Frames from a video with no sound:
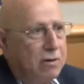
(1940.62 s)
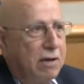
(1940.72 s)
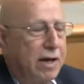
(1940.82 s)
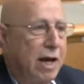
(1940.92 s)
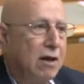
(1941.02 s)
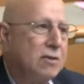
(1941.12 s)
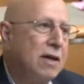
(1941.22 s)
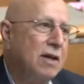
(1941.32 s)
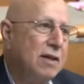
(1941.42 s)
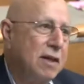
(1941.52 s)
accounts,
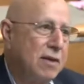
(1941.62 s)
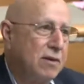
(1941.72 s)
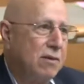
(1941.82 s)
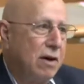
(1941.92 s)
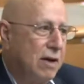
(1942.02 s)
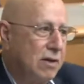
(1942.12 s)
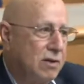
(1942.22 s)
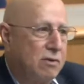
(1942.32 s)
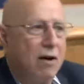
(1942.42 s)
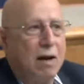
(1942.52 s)
that Iran has
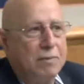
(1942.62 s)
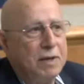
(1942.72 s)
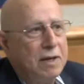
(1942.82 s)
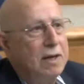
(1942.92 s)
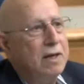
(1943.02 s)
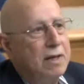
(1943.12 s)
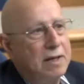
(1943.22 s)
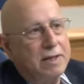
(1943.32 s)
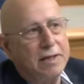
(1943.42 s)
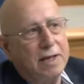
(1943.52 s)
dropped,
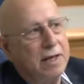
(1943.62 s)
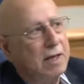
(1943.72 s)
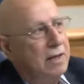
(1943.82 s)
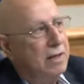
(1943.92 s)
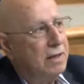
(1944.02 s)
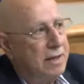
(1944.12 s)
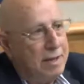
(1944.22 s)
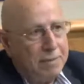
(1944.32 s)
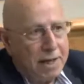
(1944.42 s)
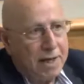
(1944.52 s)
let's say, the
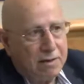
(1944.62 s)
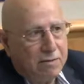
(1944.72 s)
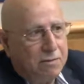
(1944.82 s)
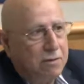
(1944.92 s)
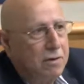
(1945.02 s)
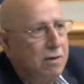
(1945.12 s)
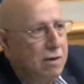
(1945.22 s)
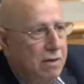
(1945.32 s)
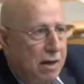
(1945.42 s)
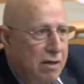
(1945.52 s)
demand for
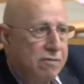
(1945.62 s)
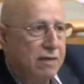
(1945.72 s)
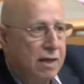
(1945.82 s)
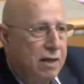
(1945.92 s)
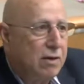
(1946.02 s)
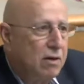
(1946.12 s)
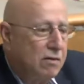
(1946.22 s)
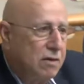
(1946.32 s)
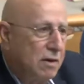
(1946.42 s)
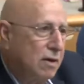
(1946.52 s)
the lifting of
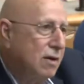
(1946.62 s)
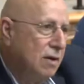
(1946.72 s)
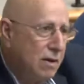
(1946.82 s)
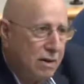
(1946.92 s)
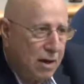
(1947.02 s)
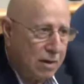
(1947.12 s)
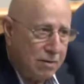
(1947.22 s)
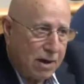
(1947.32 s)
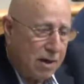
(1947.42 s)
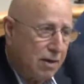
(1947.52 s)
the
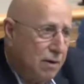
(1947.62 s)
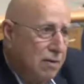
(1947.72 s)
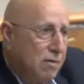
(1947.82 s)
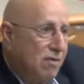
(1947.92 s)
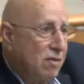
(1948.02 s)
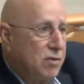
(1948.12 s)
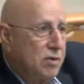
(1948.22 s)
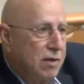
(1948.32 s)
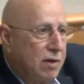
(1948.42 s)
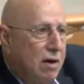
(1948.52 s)

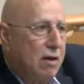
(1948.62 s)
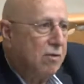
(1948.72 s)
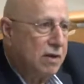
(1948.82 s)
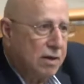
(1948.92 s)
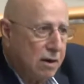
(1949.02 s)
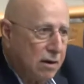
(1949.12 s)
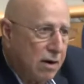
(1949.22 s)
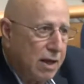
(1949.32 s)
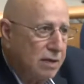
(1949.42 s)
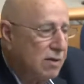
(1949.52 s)
Revolutionary Guard off the terror
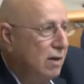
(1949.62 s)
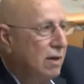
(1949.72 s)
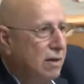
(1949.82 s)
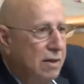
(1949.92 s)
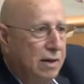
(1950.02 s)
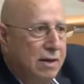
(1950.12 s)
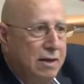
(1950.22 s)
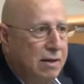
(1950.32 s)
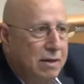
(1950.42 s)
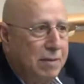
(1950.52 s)
list.
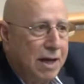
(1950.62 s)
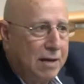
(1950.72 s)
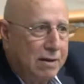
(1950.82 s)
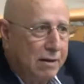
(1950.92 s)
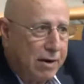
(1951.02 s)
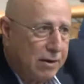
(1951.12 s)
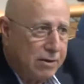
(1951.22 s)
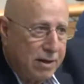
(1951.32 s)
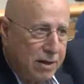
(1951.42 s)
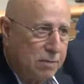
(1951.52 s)
They demand
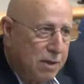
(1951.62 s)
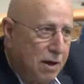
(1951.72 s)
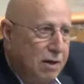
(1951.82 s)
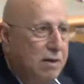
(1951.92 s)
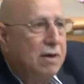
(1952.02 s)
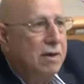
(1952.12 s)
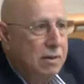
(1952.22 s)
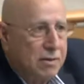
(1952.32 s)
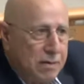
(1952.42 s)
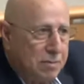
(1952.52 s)
guarantee beyond
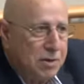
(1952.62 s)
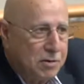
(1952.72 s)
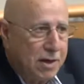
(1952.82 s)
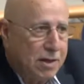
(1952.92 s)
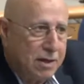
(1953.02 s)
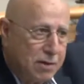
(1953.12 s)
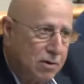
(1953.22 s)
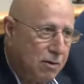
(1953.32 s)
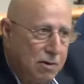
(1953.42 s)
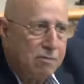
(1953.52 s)
this administration and
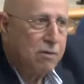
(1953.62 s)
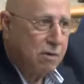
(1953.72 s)
so on,